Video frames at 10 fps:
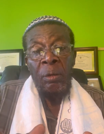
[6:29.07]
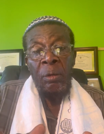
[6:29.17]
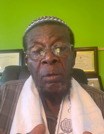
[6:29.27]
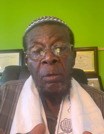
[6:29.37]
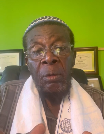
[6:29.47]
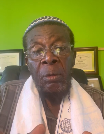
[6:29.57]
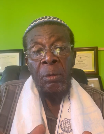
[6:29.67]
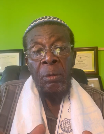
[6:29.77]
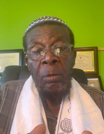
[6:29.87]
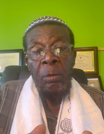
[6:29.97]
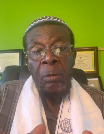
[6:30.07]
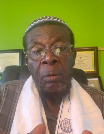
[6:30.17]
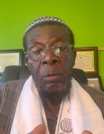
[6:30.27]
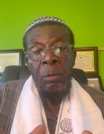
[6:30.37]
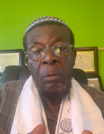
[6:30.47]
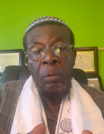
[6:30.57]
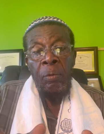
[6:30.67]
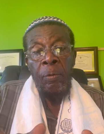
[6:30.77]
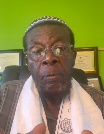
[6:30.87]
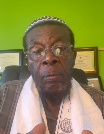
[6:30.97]

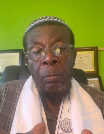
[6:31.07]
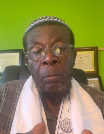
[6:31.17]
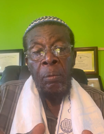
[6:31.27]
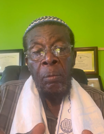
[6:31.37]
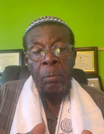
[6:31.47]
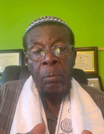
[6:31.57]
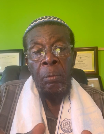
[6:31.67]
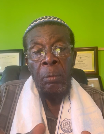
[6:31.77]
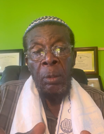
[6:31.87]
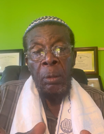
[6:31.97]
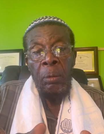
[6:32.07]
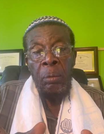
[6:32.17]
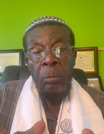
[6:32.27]
No one is speaking in this clip.